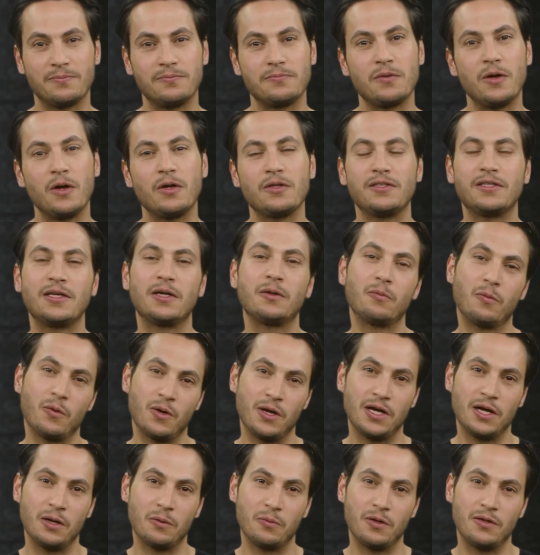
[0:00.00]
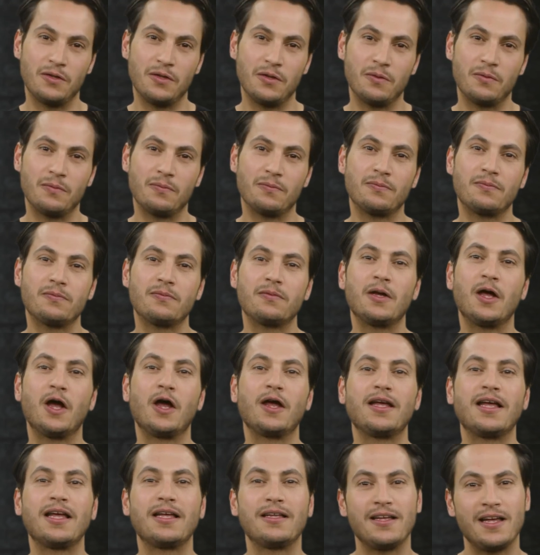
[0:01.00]
Closely working with you,
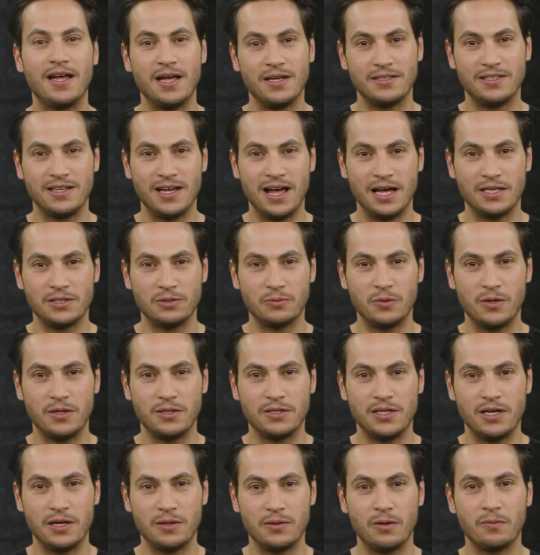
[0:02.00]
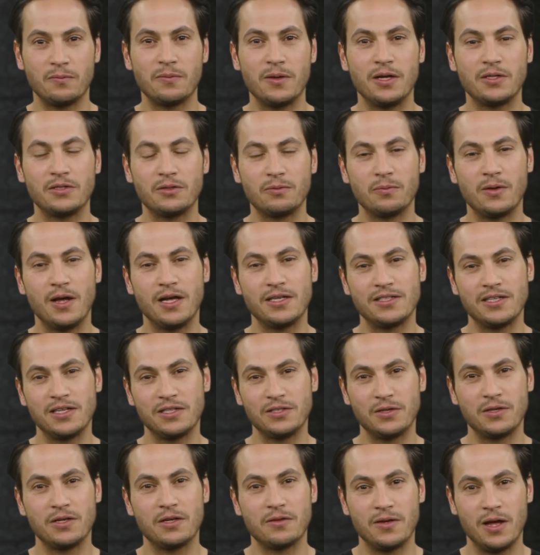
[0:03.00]
our in-house expert team of
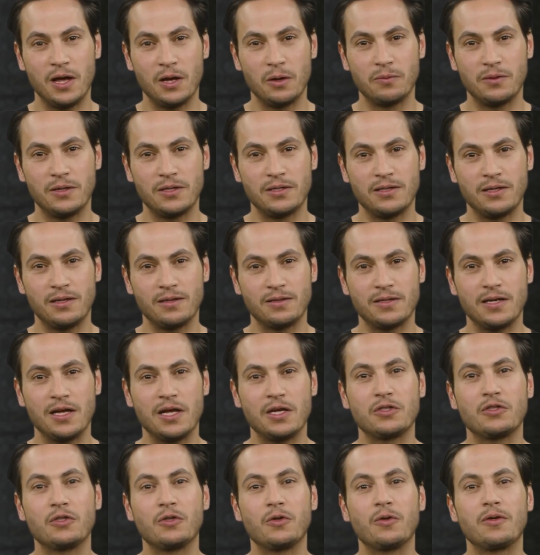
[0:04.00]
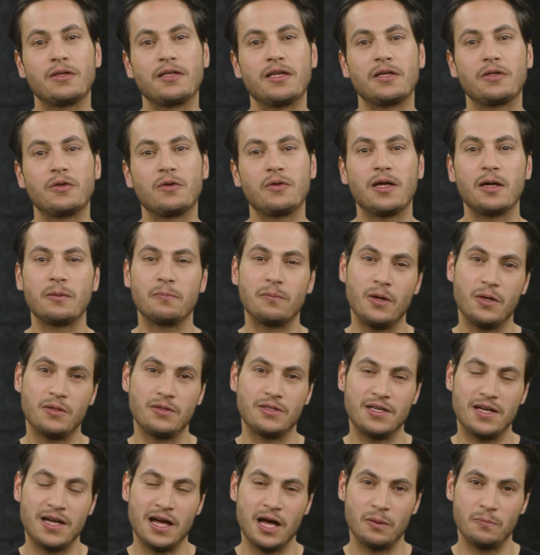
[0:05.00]
post-processor developers ensures that you get
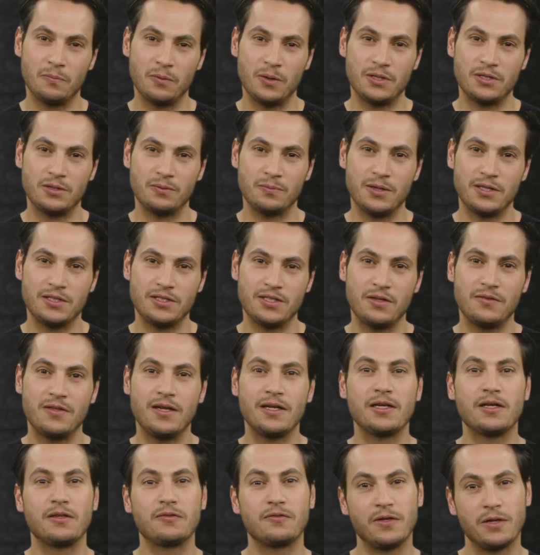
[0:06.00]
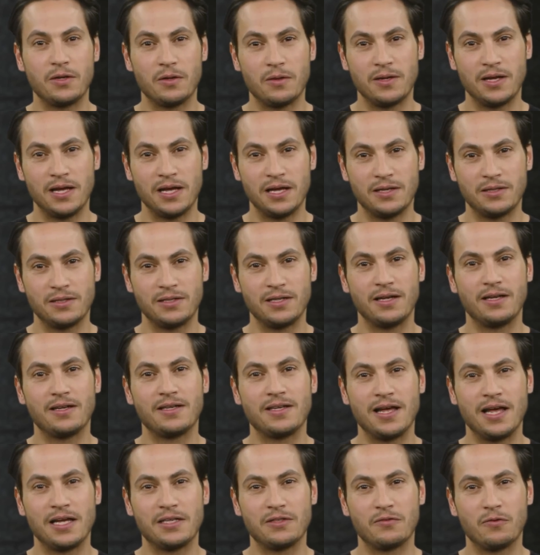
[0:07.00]
posted output specifically for your needs.
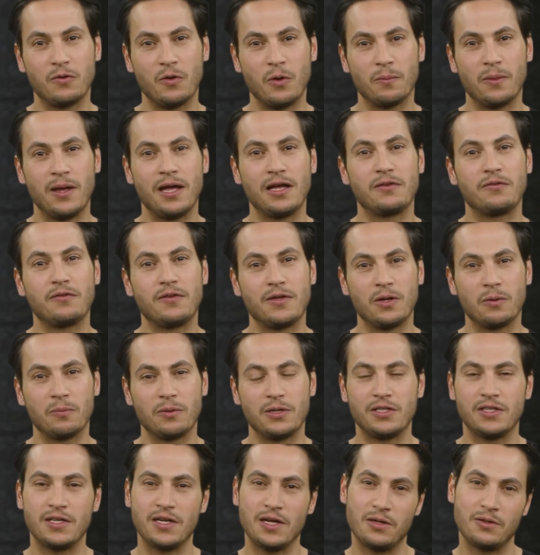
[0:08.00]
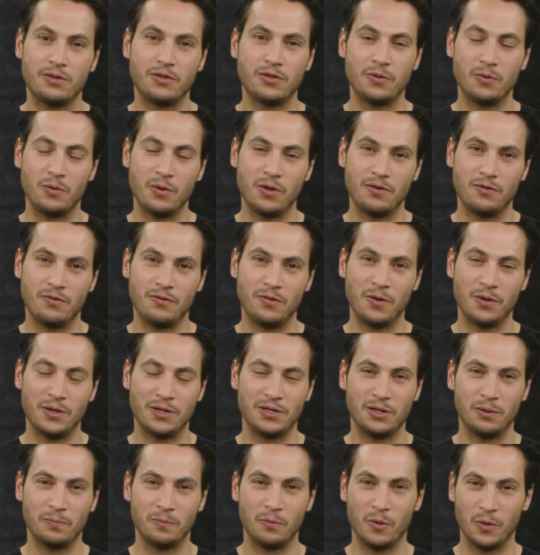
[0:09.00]
It's formatted for your machine tool and fully
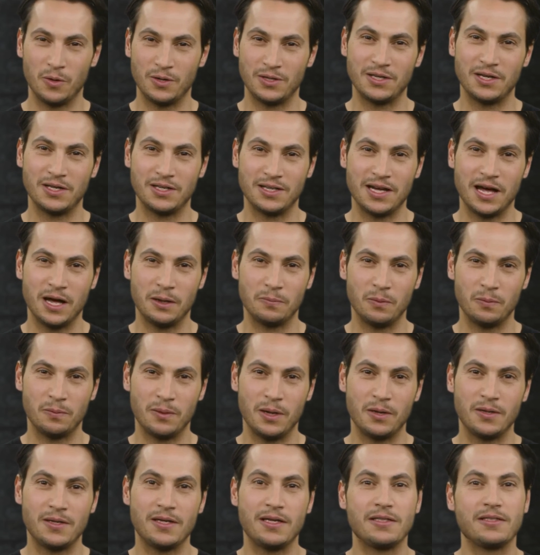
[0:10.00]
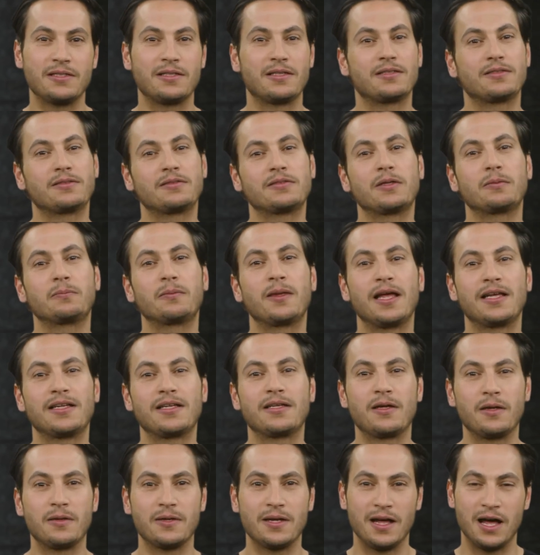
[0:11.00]
supports its capabilities.
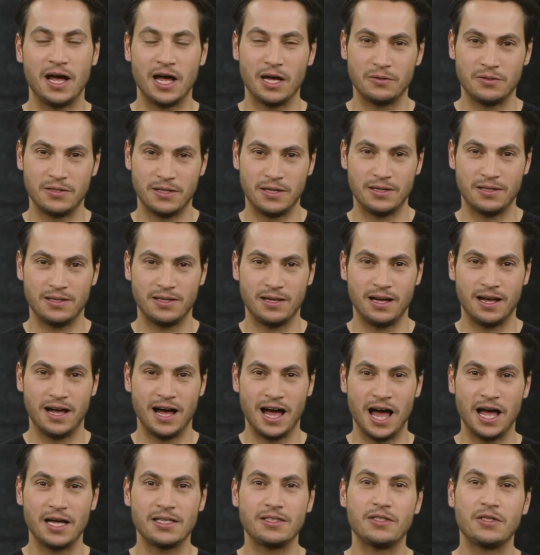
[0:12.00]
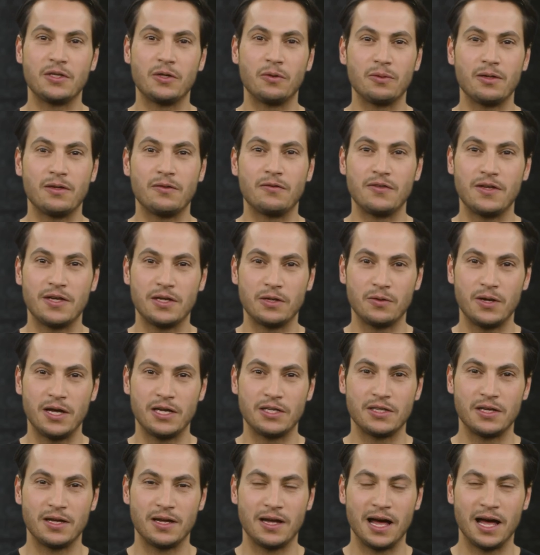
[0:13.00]
Depending on the options, axial
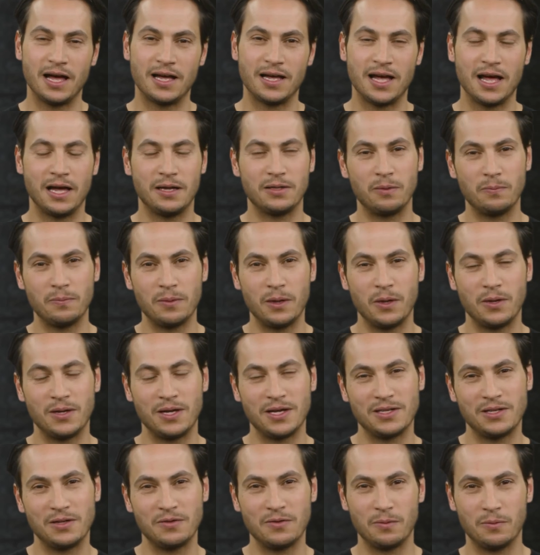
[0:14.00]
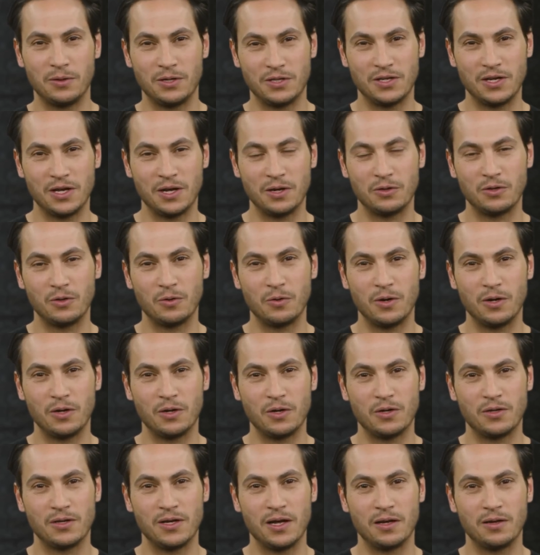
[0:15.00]
configuration, and capabilities of the machines you are
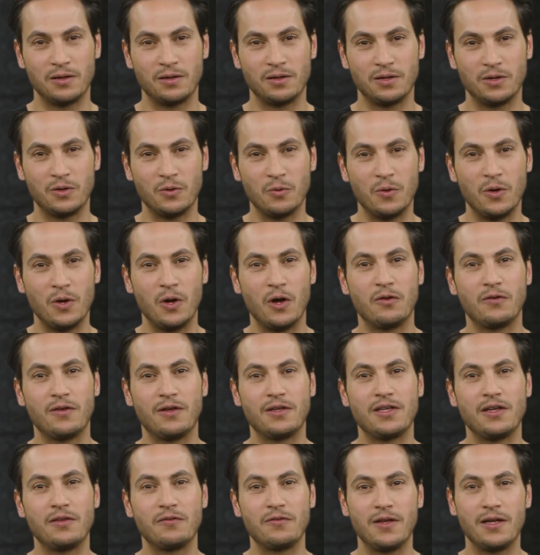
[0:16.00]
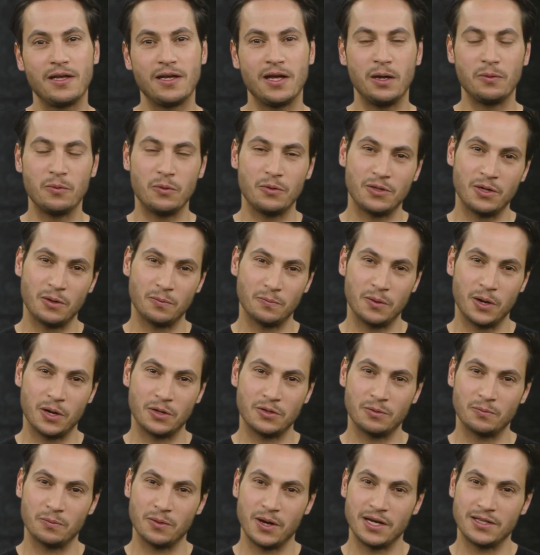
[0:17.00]
using, we offer different levels of
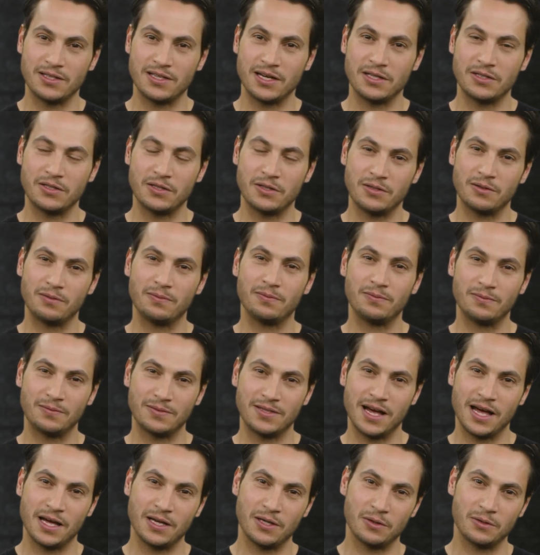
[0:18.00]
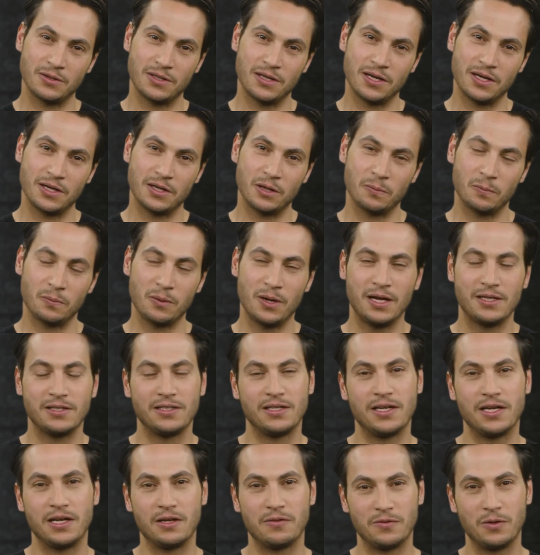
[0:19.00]
post-processors tailored to the
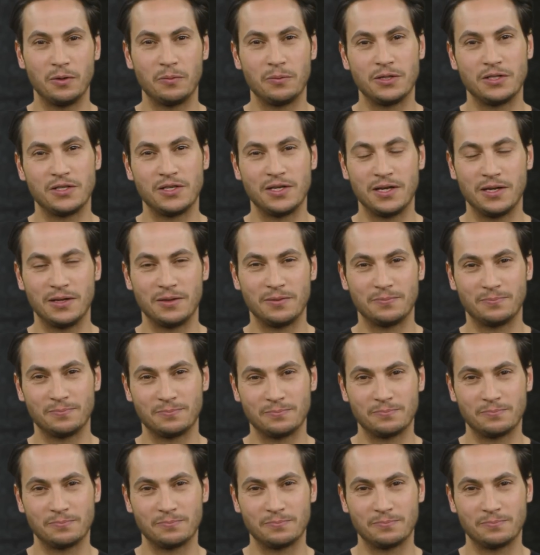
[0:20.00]
complexity of your machine.